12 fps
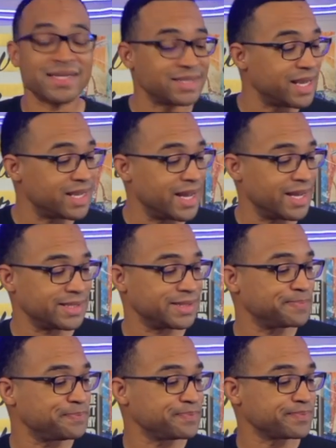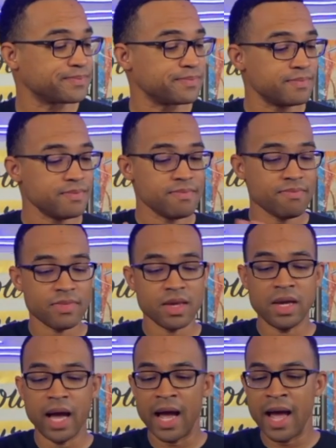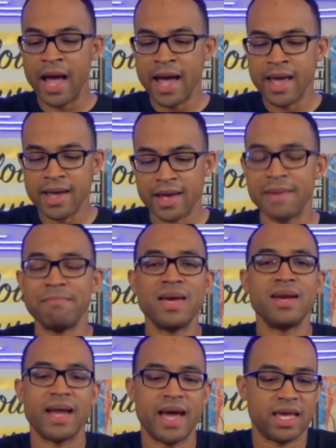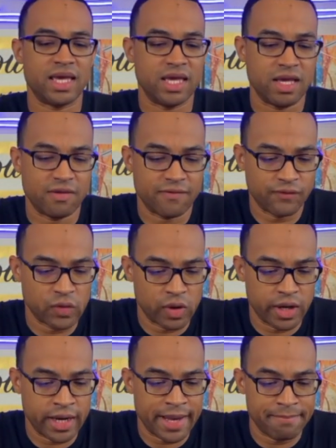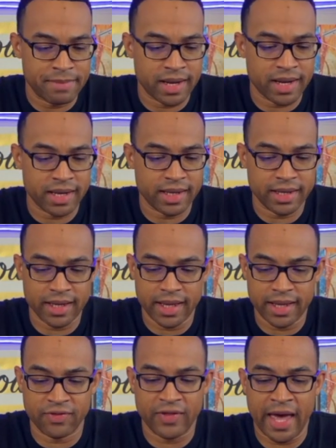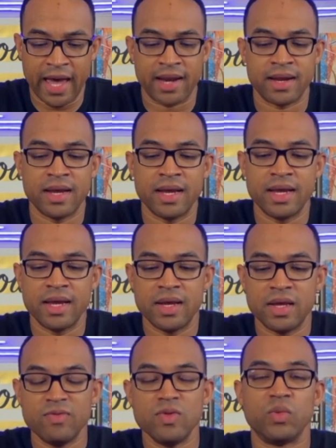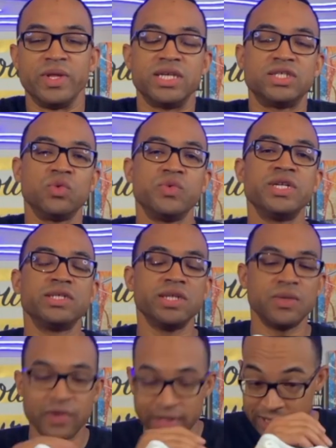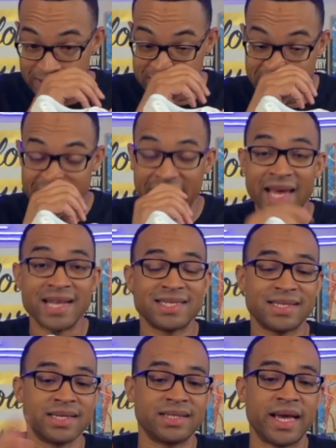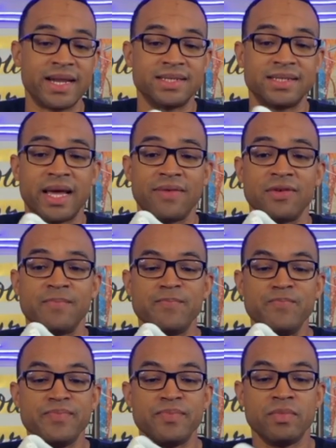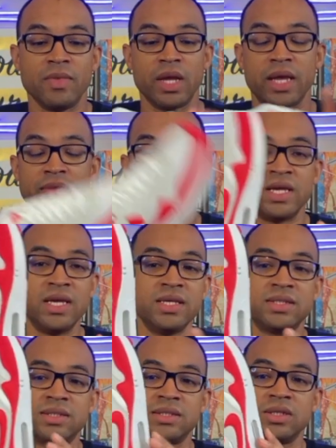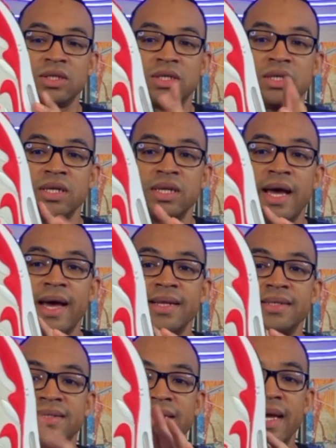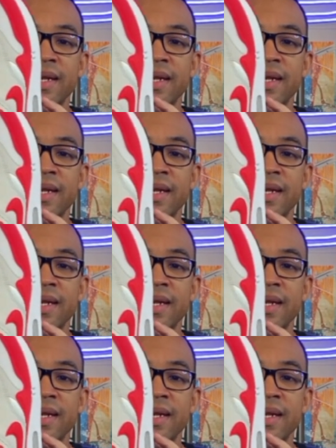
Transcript: guys, I commend Nike for admitting that when this originally released in 86, 87, these could not stand